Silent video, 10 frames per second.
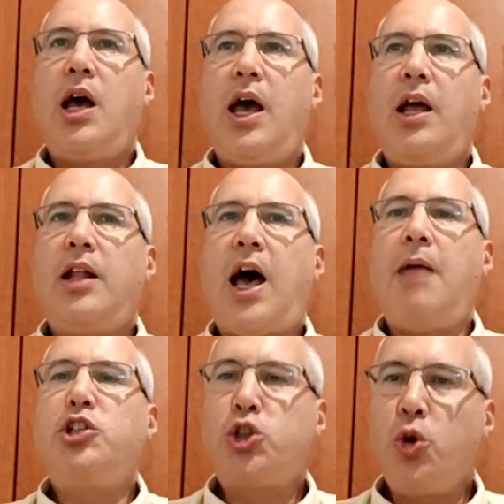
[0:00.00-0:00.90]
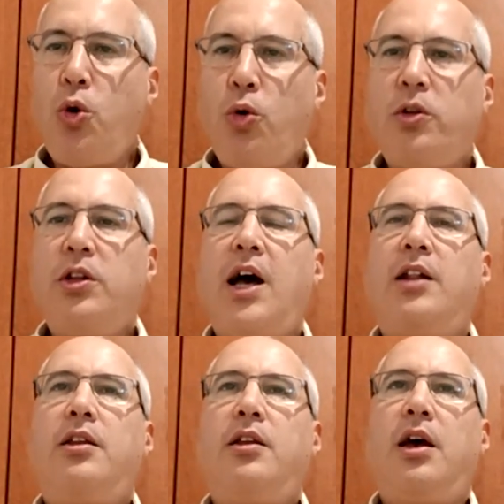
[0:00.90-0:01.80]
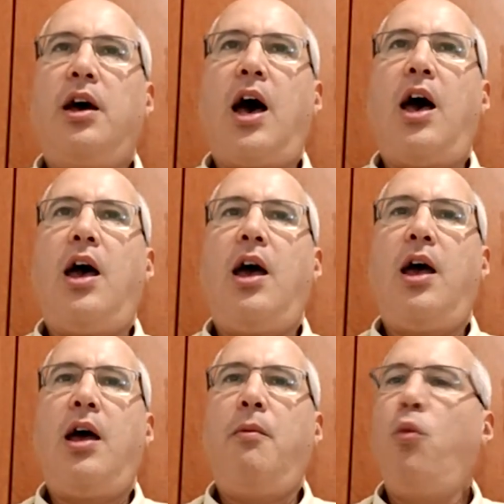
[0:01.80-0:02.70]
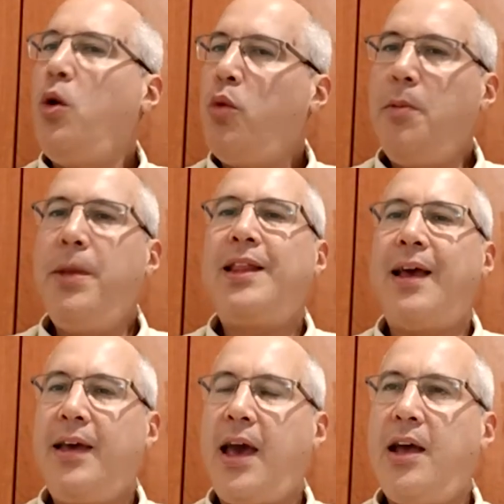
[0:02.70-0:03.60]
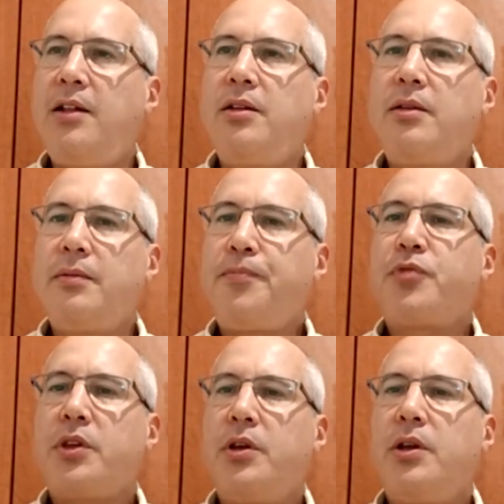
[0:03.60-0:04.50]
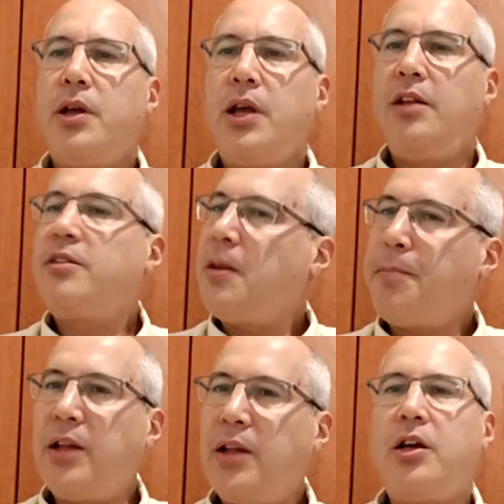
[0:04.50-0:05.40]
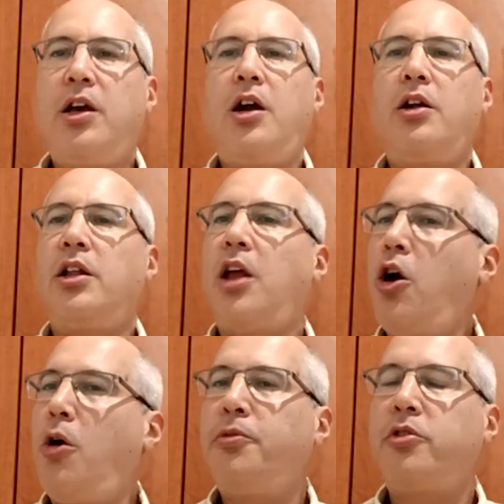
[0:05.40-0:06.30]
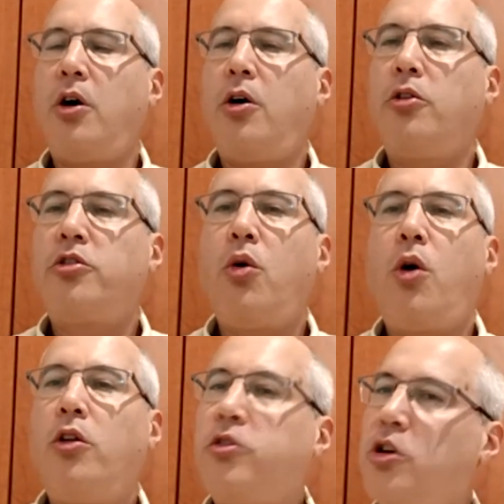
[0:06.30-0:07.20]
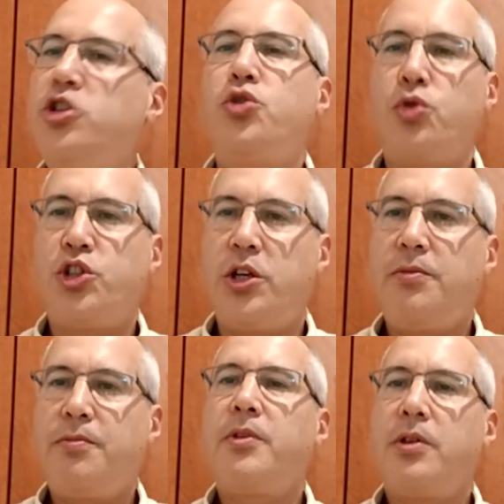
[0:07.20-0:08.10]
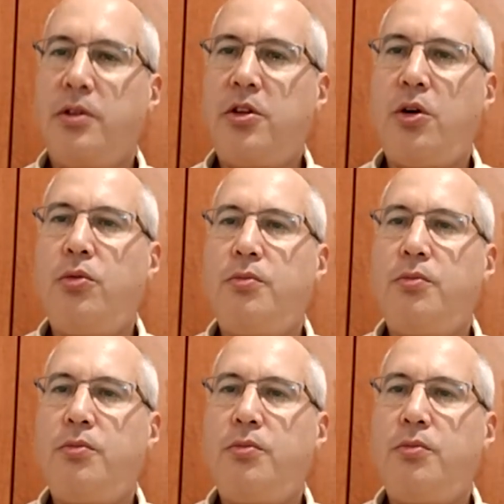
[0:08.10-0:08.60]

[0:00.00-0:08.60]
and I'm sure that we will meet again in Stepanakert, and I hope also in Shushi. So